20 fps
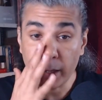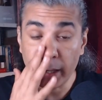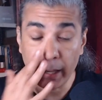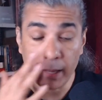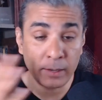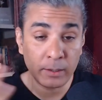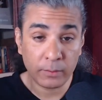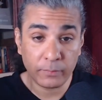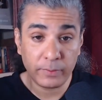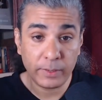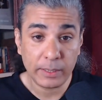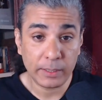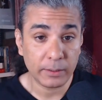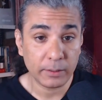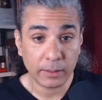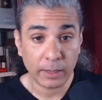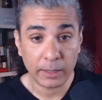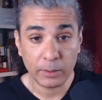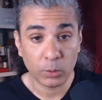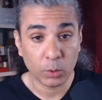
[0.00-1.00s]
And
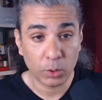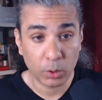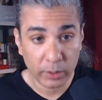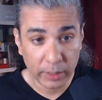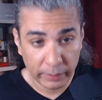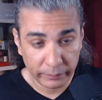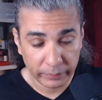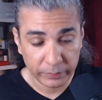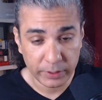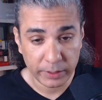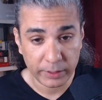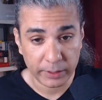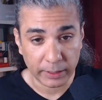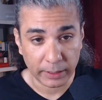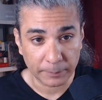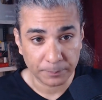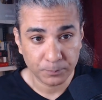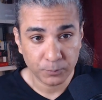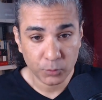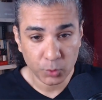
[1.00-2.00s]
we no longer have the
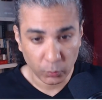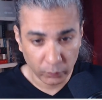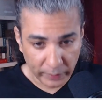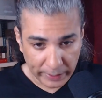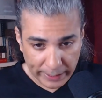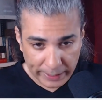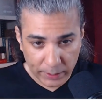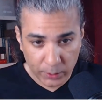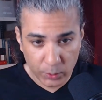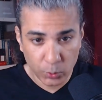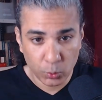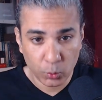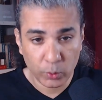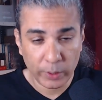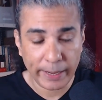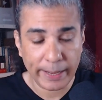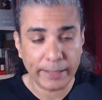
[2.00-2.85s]
cheetah. So we need to